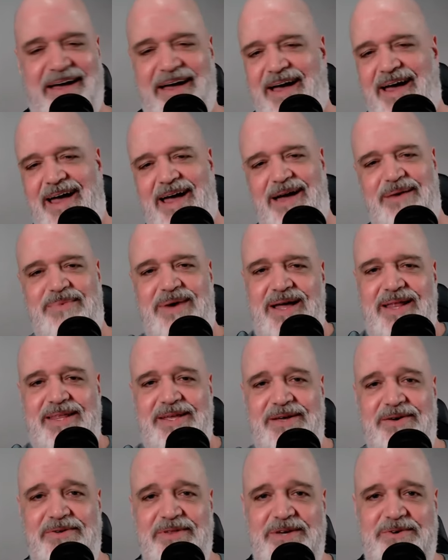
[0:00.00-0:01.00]
Am I
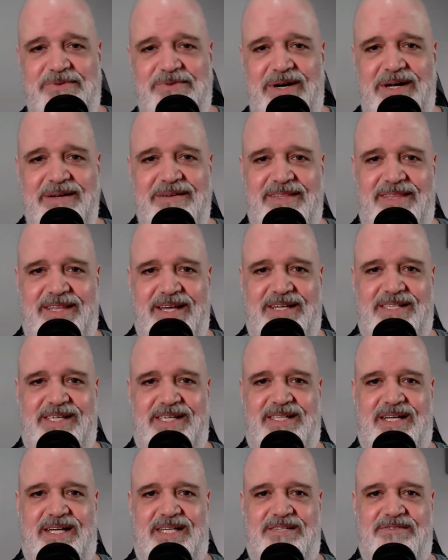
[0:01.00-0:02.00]
the only one who thinks
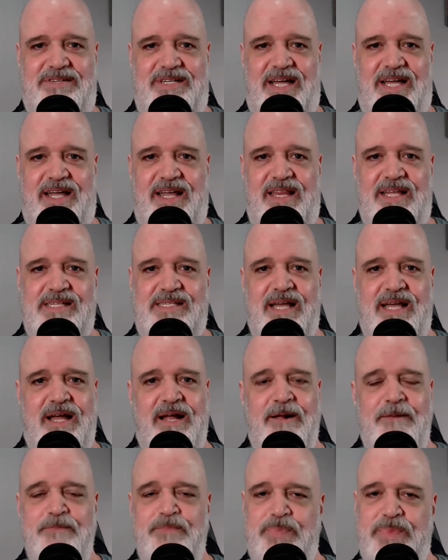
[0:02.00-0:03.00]
that that's ridiculous?
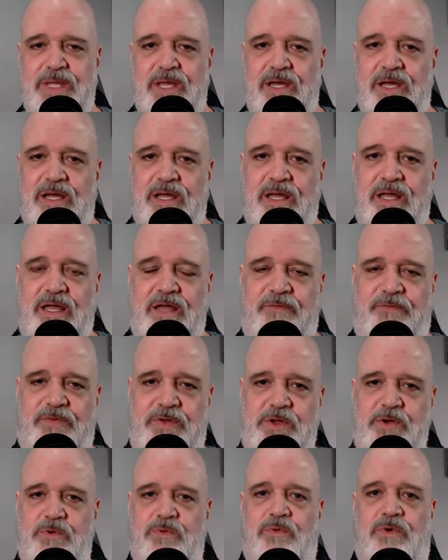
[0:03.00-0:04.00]
If
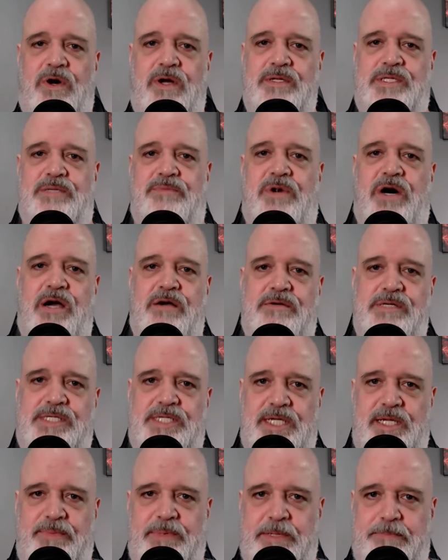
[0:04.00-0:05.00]
you want democracy
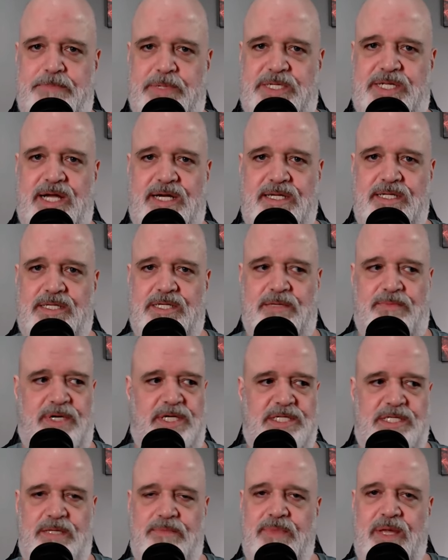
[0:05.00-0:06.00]
to be protected so
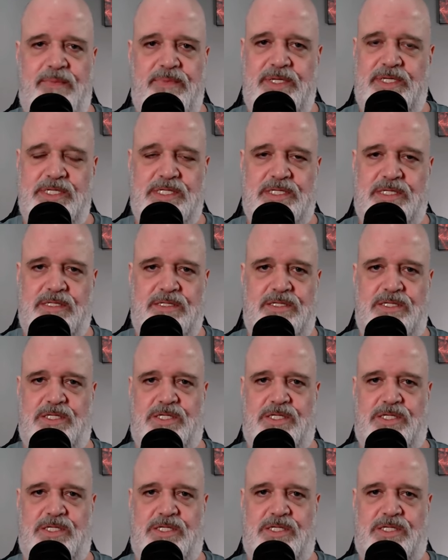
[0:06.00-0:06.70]
much, then maybe just